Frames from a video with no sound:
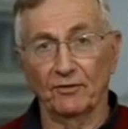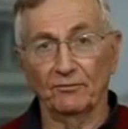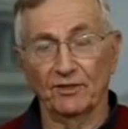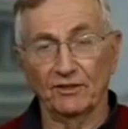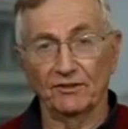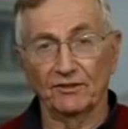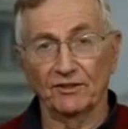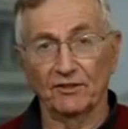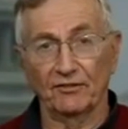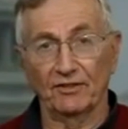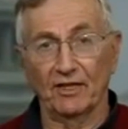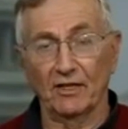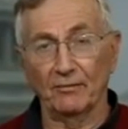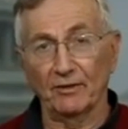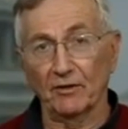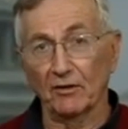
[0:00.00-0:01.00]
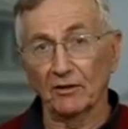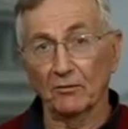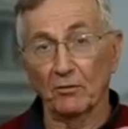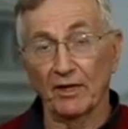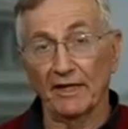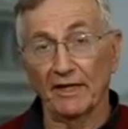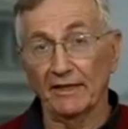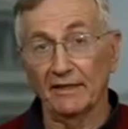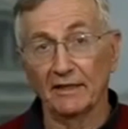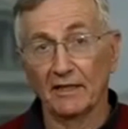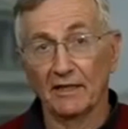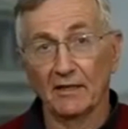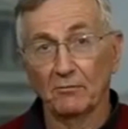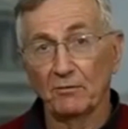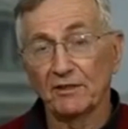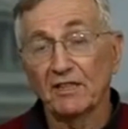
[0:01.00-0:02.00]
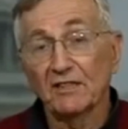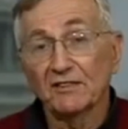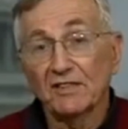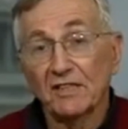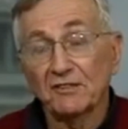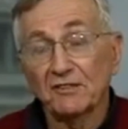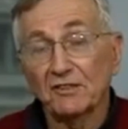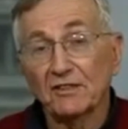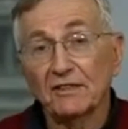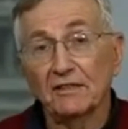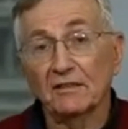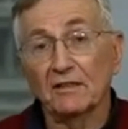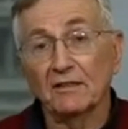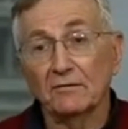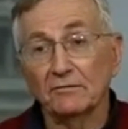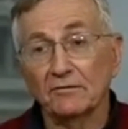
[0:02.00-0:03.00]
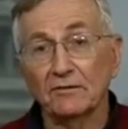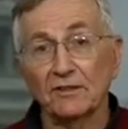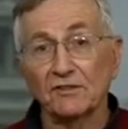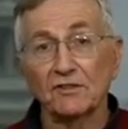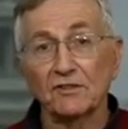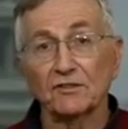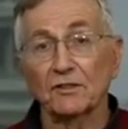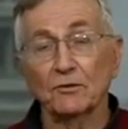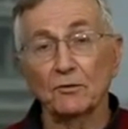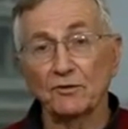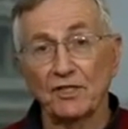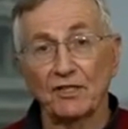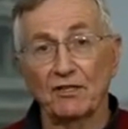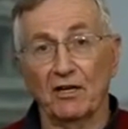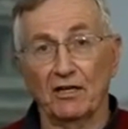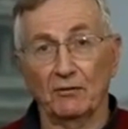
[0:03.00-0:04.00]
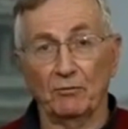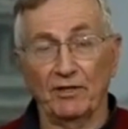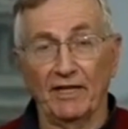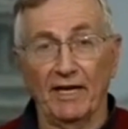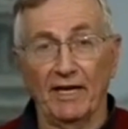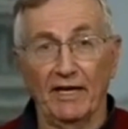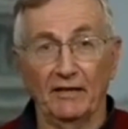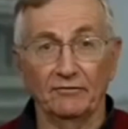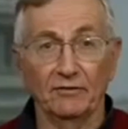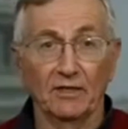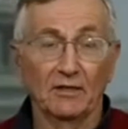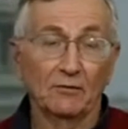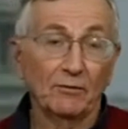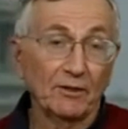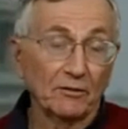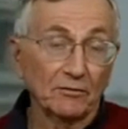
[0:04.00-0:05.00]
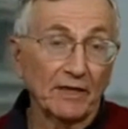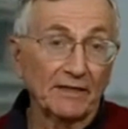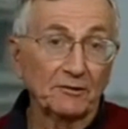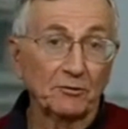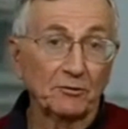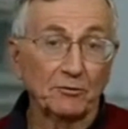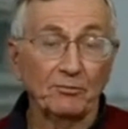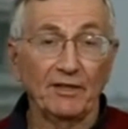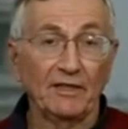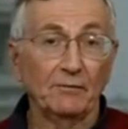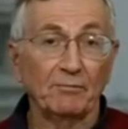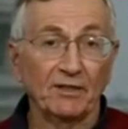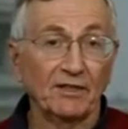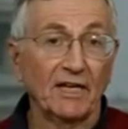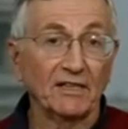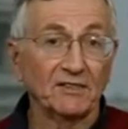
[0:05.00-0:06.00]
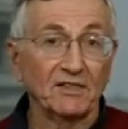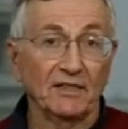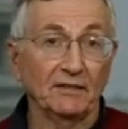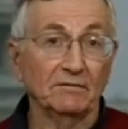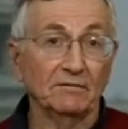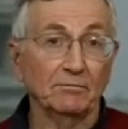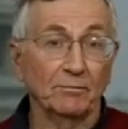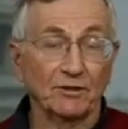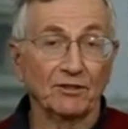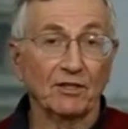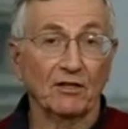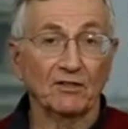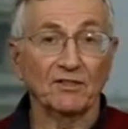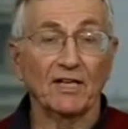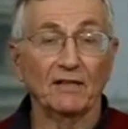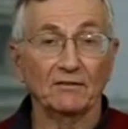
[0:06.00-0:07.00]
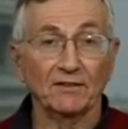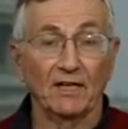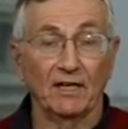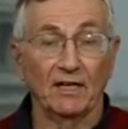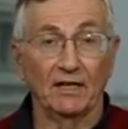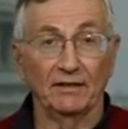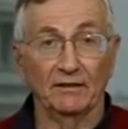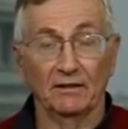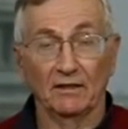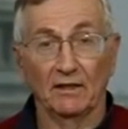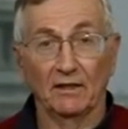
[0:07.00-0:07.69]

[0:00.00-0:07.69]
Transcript: the Syrian army all the way. But essentially, this is a losing card we have. We don't like to admit it, but that's it. Bashar is held on.